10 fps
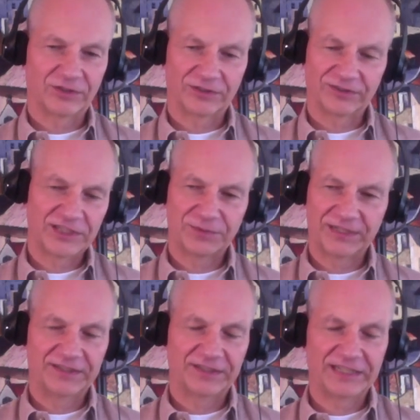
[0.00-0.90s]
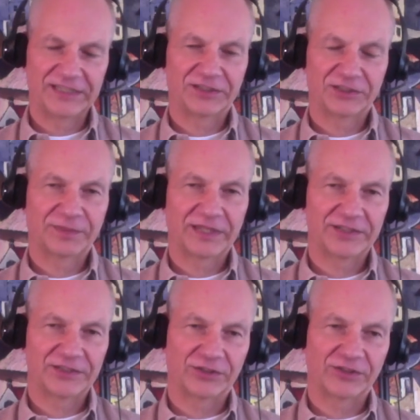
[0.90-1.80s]
this one in the digital
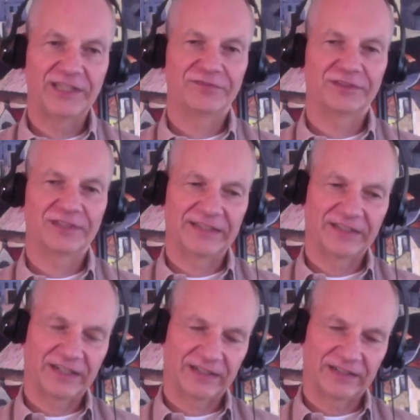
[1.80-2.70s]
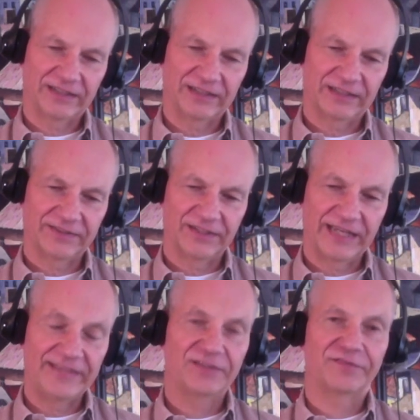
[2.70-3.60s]
space, or even in the
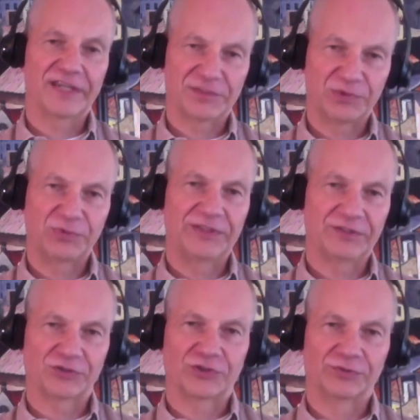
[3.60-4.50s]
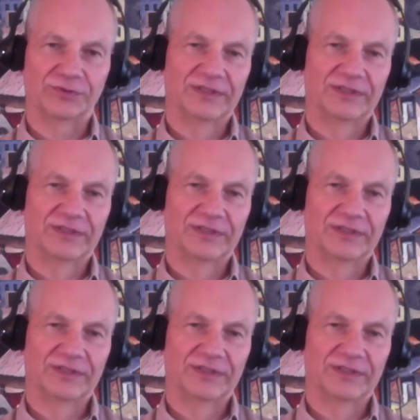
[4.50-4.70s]
interface between those two?